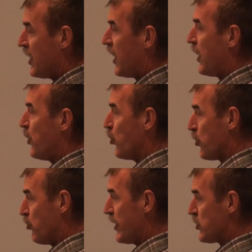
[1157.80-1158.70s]
I
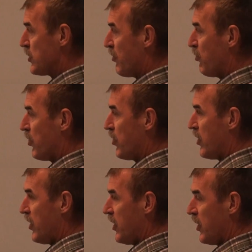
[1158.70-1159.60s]
look which
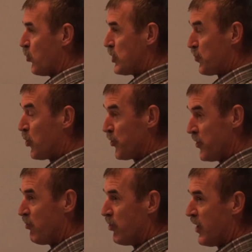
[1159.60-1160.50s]
port
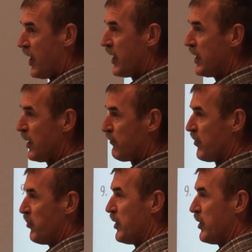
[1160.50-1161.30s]
number I get from the